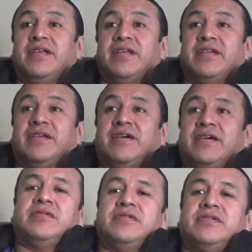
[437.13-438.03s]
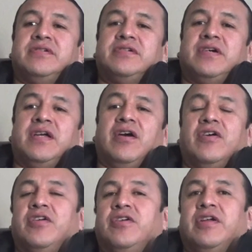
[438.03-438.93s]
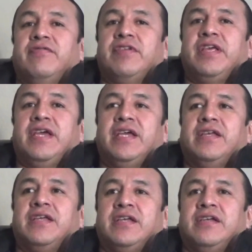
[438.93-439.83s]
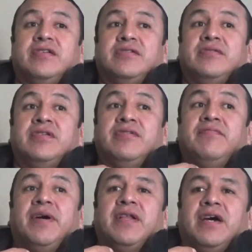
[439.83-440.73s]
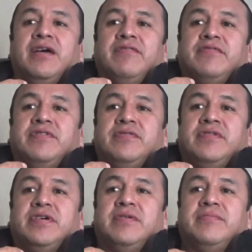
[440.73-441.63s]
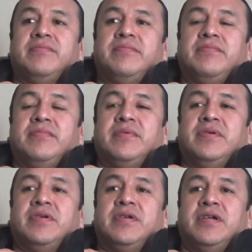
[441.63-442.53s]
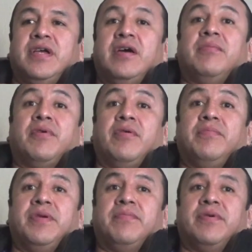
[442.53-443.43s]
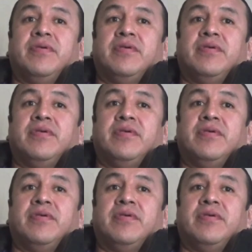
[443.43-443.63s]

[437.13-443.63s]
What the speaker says: and I honor her every day to live my life to help all people,